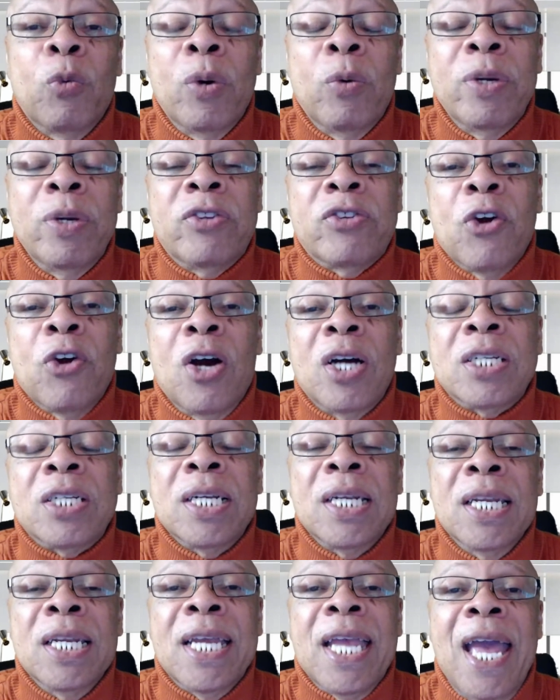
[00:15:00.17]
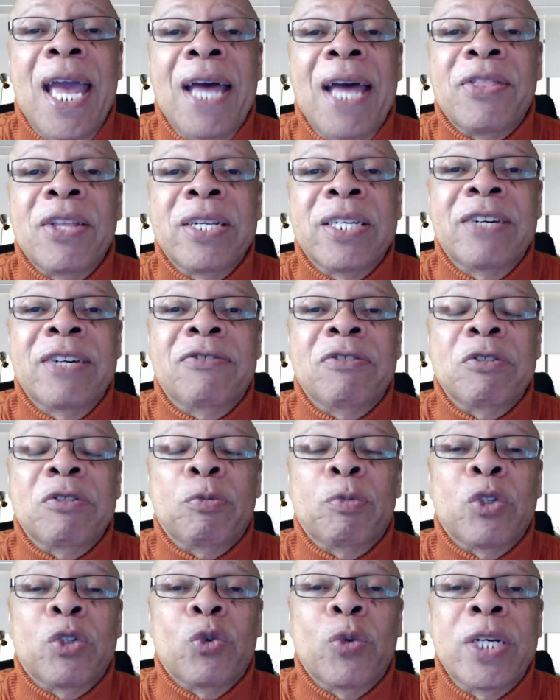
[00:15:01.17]
we start to look at the difference
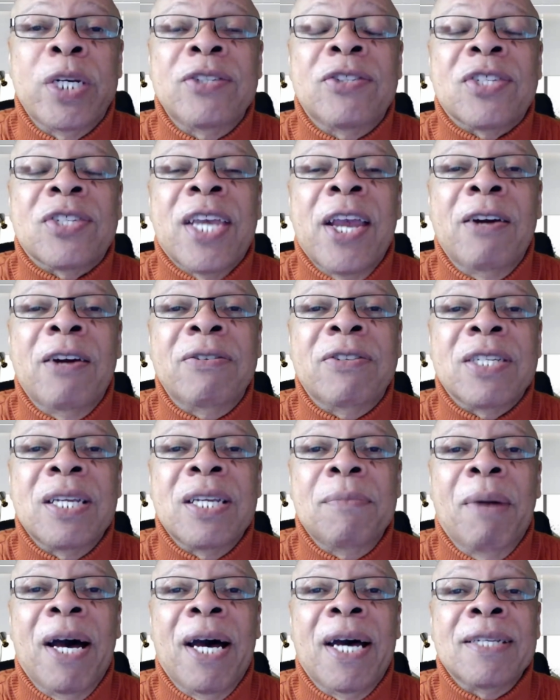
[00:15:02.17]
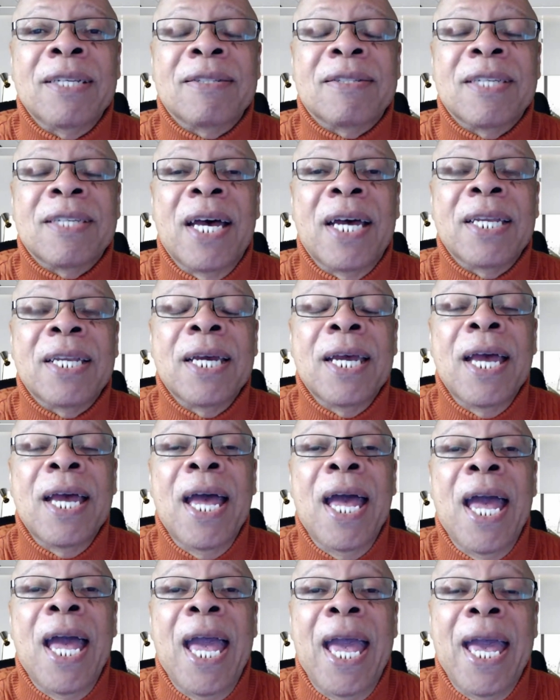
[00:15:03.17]
between scarcity mindset
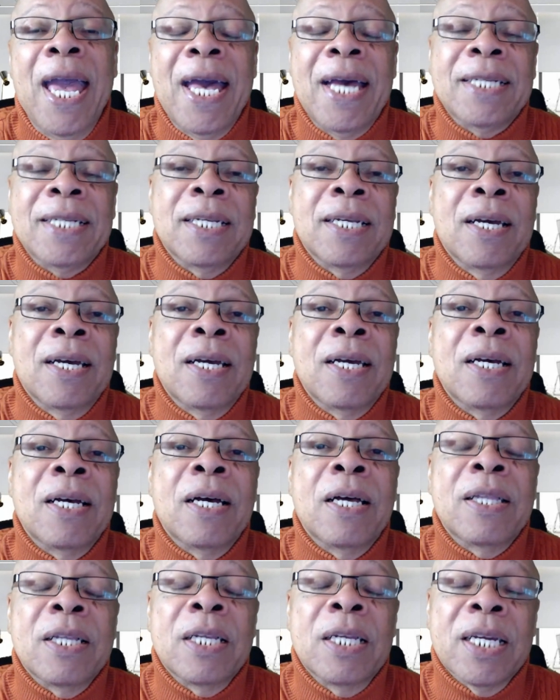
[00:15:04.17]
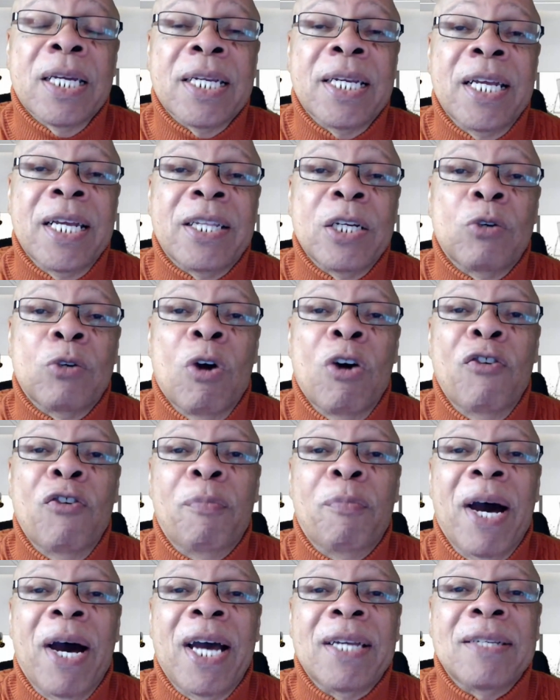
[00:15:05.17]
and looking at the growth
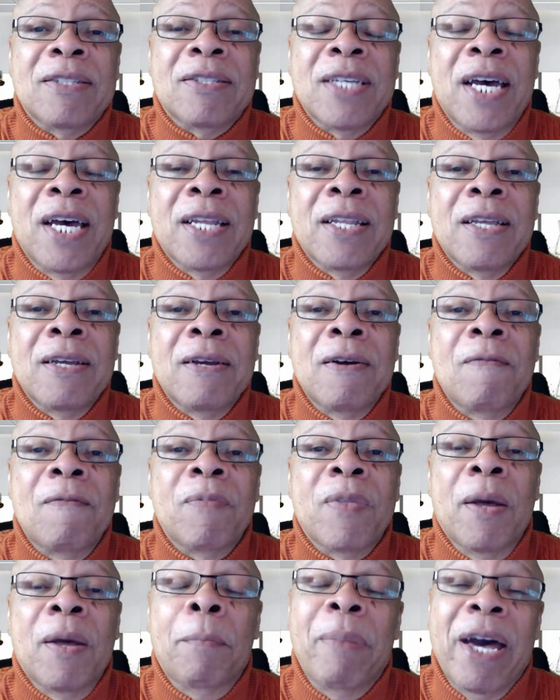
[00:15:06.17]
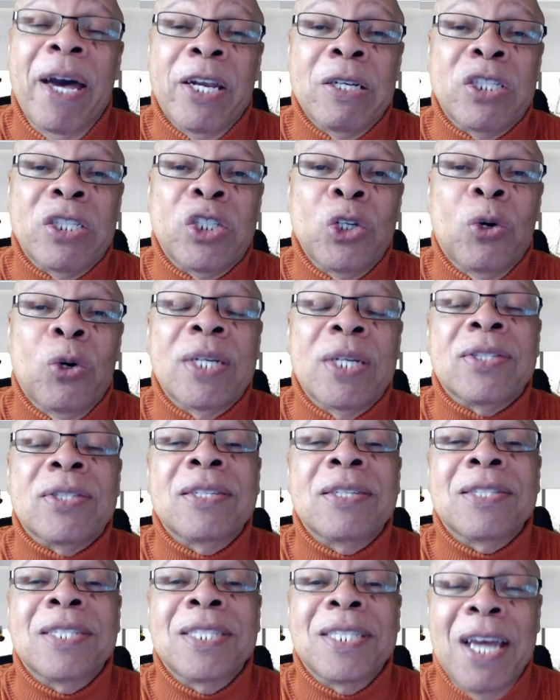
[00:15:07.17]
mindset, the better choice
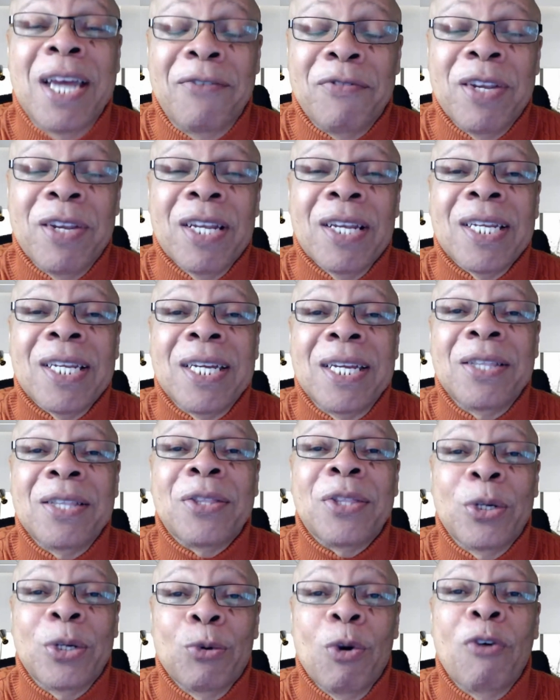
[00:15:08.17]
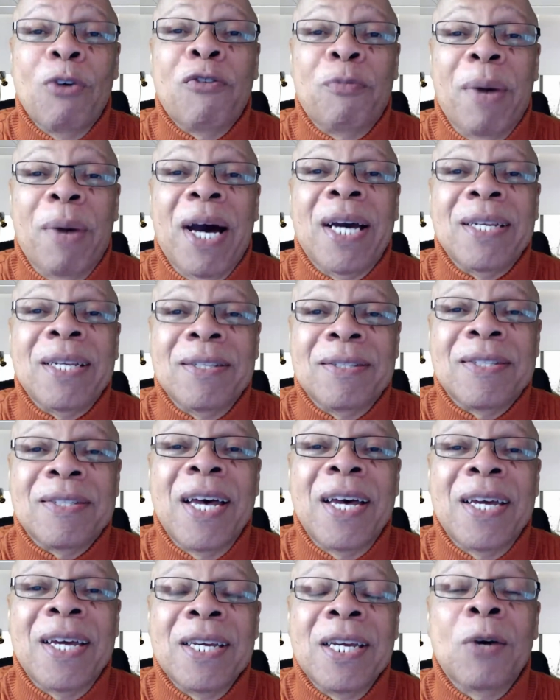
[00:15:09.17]
is definitely the growth
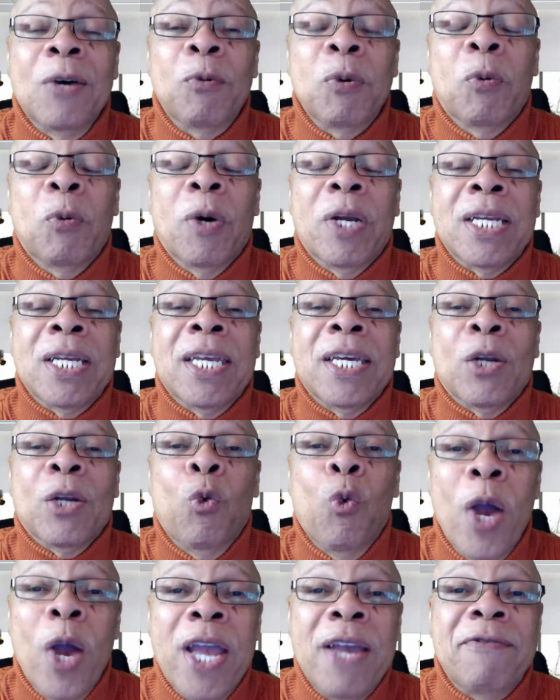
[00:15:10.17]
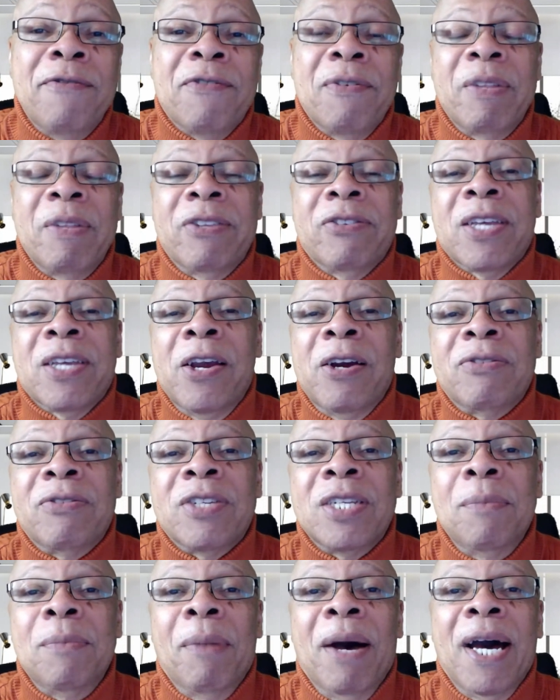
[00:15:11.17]
mindset. We want to get away from the
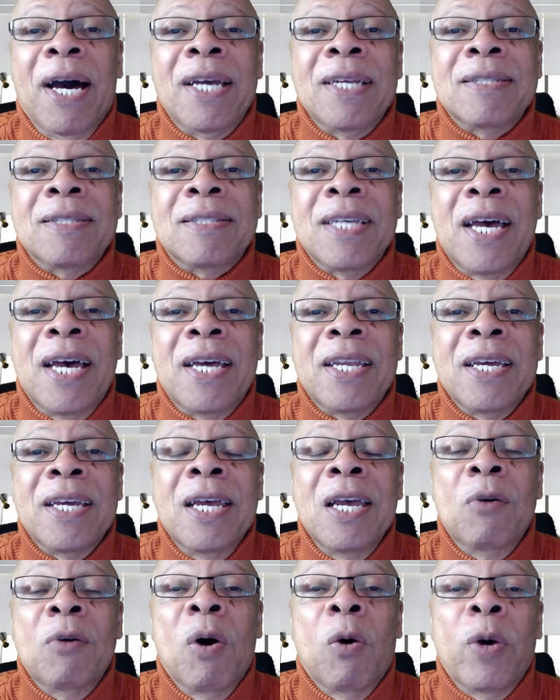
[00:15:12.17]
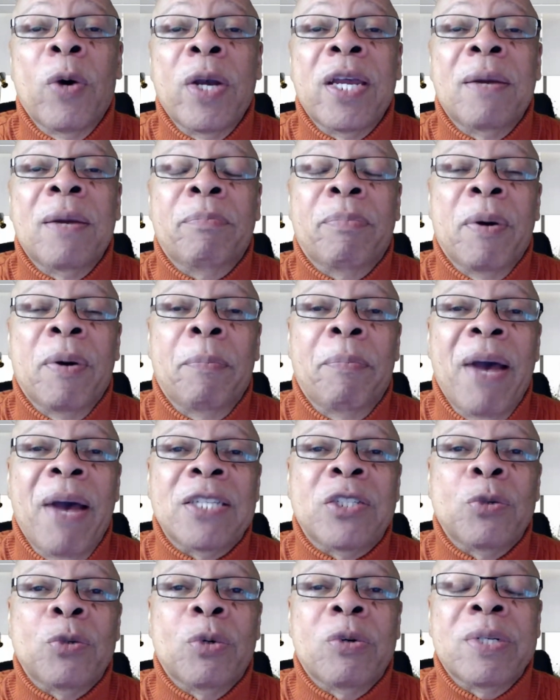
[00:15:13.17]
scarcity mindset where we're in
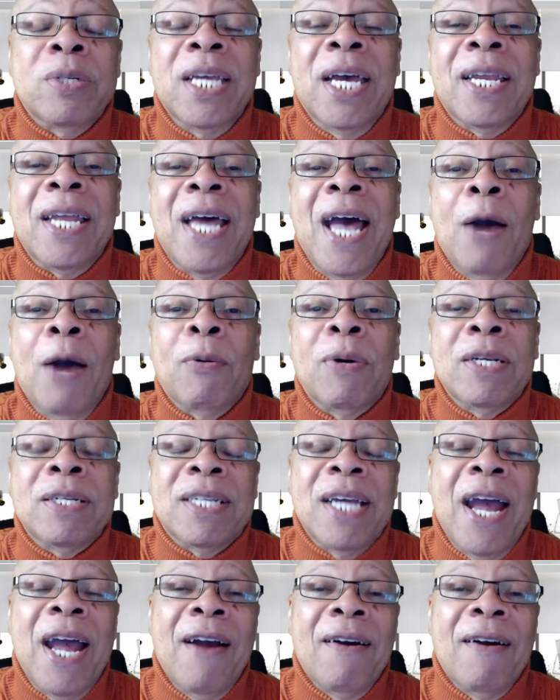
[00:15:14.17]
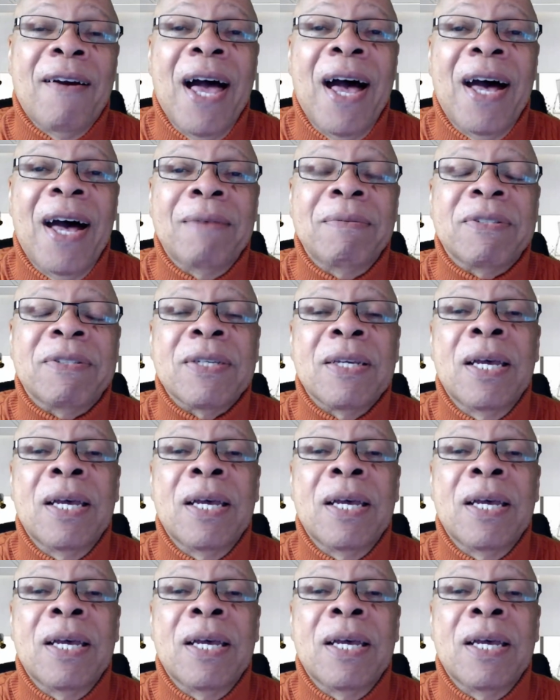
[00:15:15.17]
perpetual debt our entire lives.